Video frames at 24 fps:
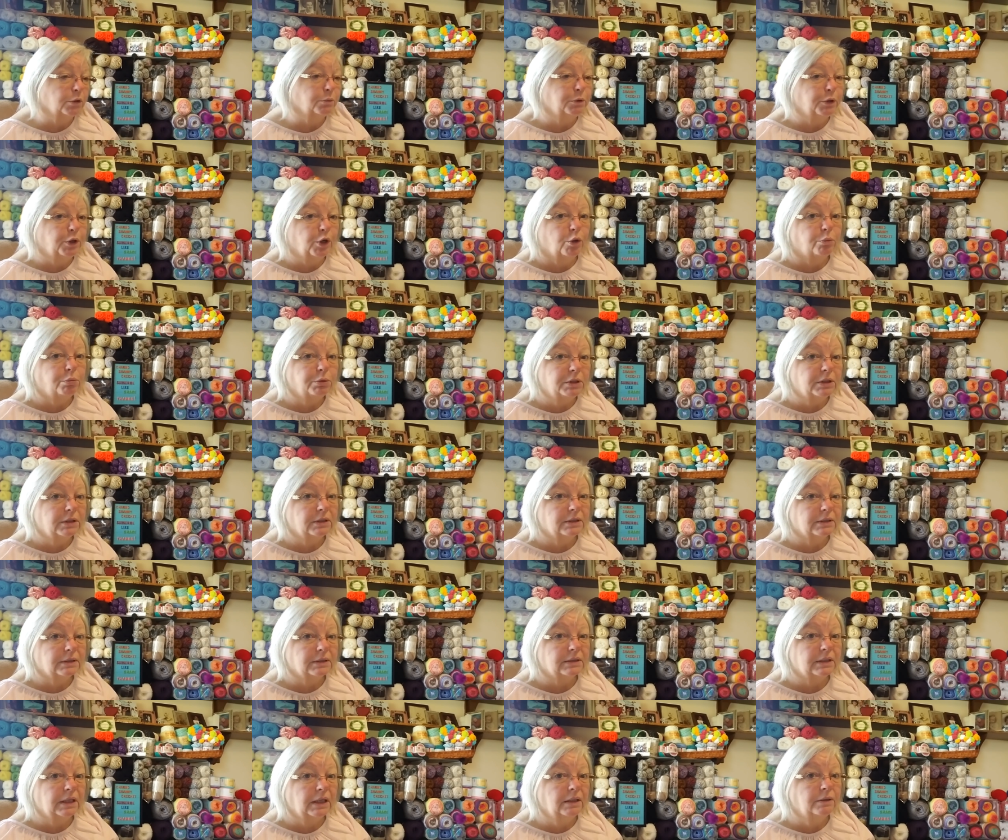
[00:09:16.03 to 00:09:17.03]
be opening
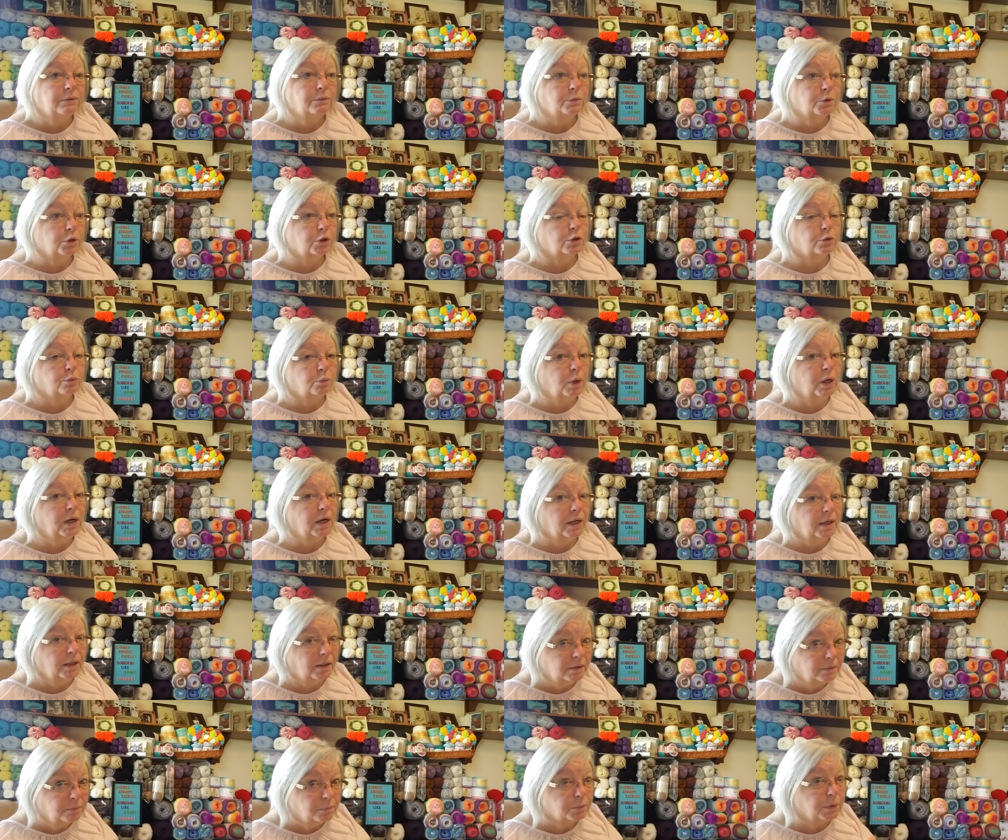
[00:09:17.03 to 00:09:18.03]
this again worldwide,
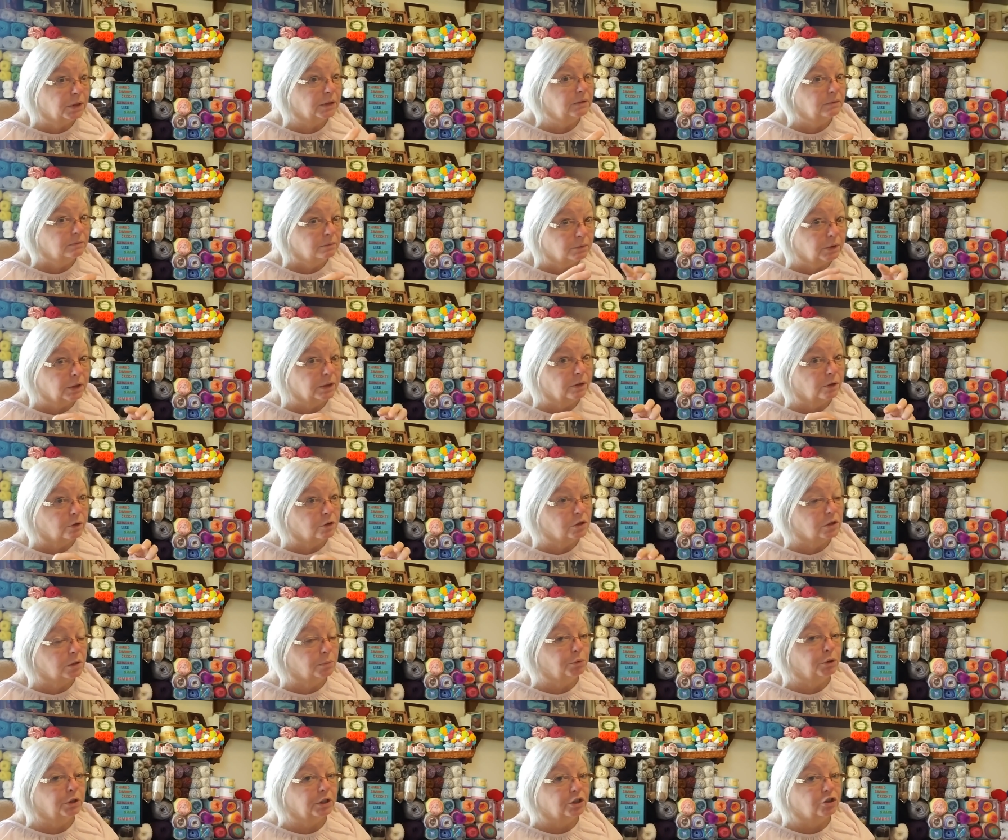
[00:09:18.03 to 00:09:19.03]
but with those
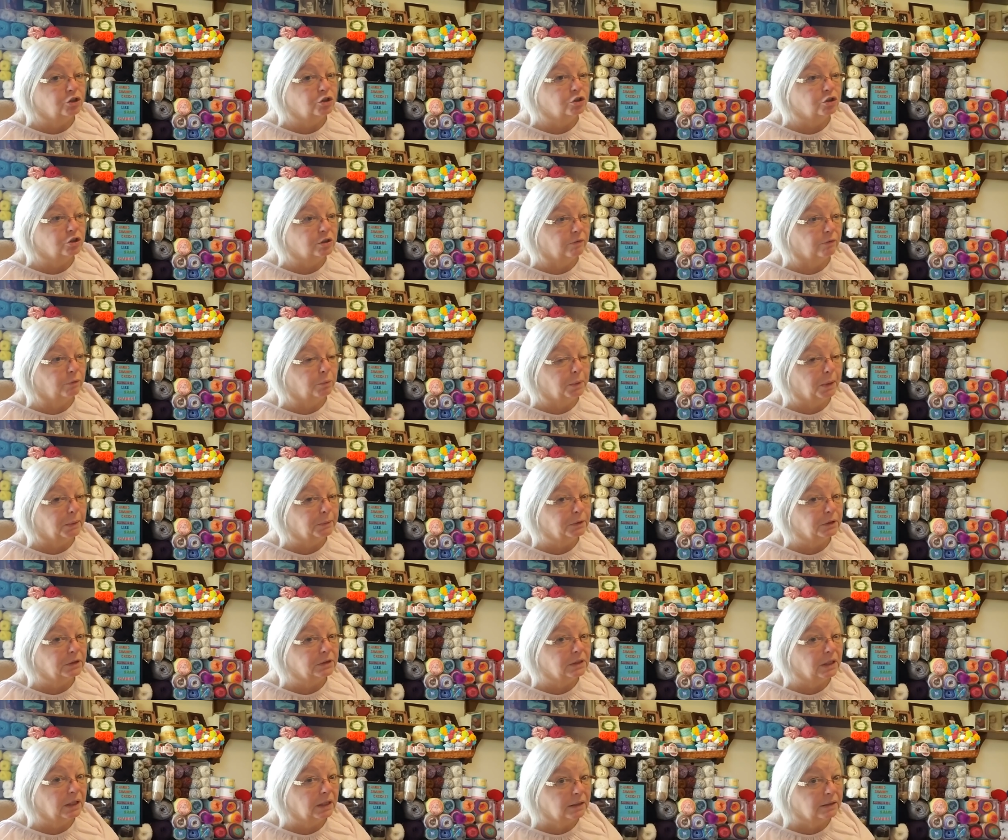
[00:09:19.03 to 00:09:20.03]
stipulations, you have to be able to
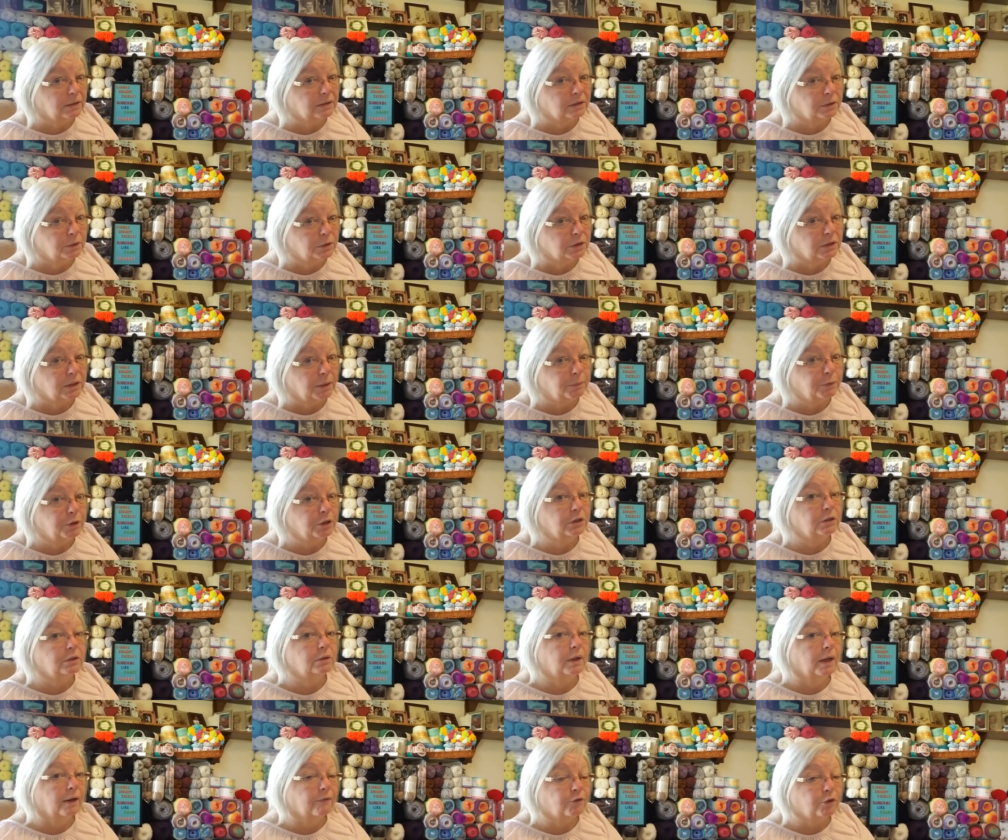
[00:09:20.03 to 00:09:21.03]
get to accept it.
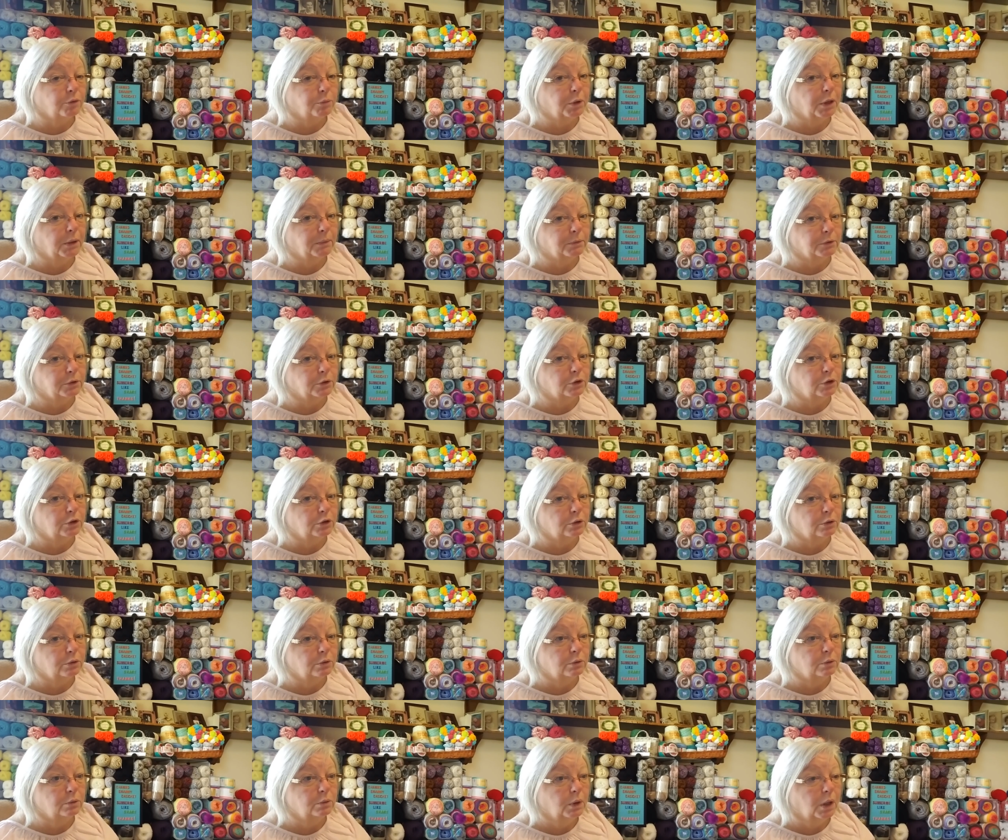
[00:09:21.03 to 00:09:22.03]
You have to be able
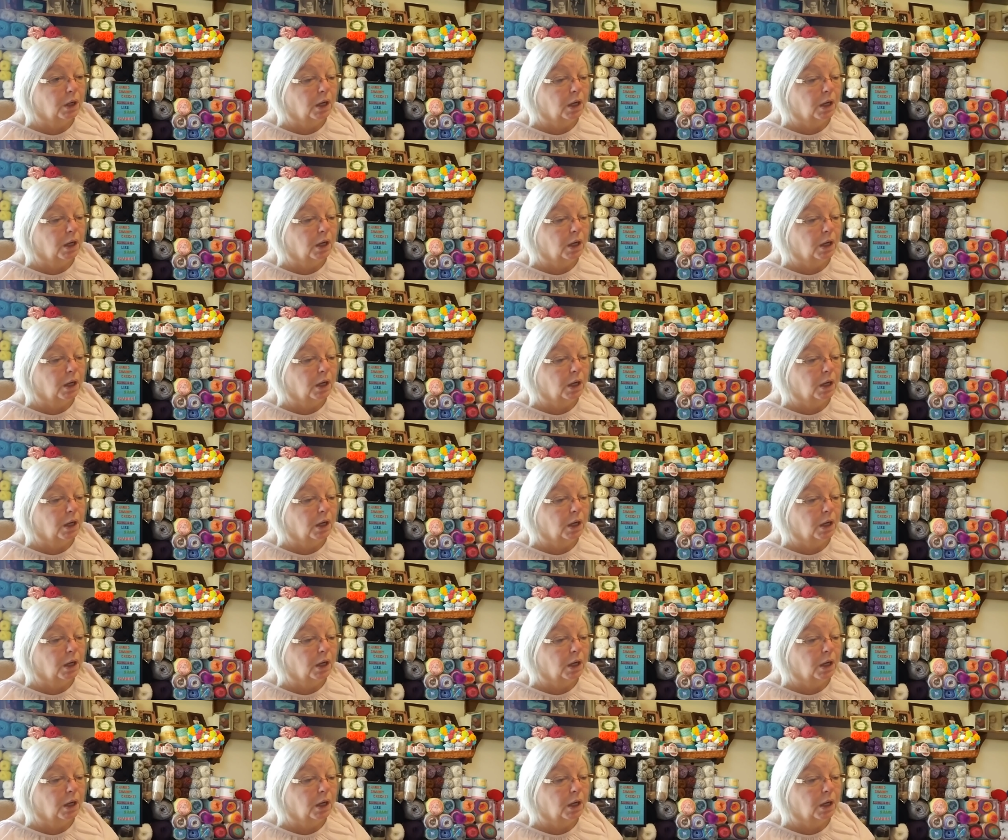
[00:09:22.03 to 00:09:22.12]
to